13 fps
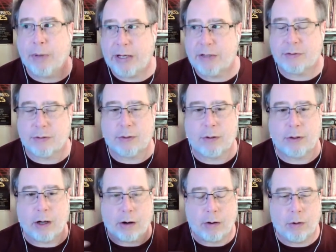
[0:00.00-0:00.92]
based on
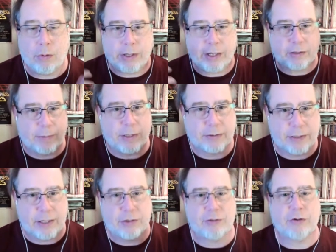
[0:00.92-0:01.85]
our own
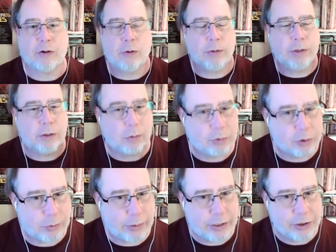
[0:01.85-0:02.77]
expectations, our own
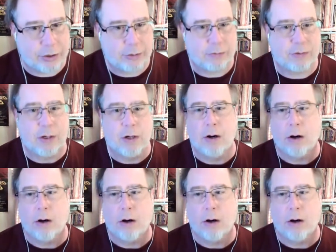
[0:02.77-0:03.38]
enculturations,